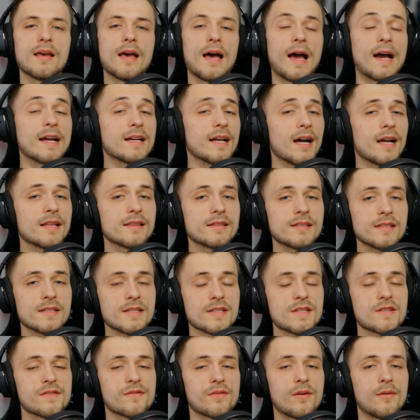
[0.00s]
I got
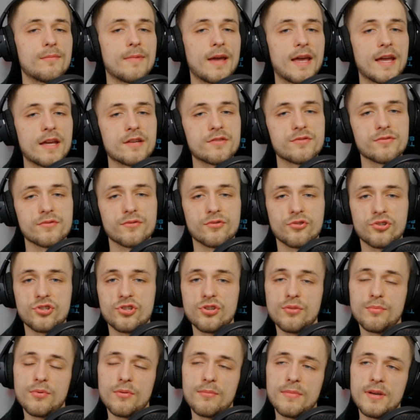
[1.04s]
this from Andrew
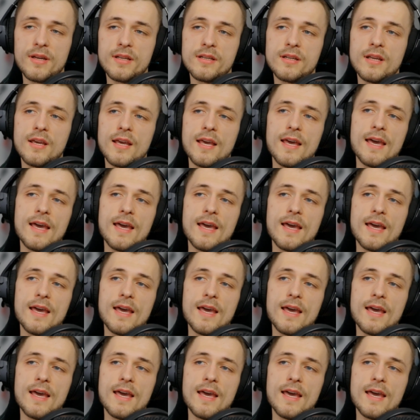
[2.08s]
Huberman,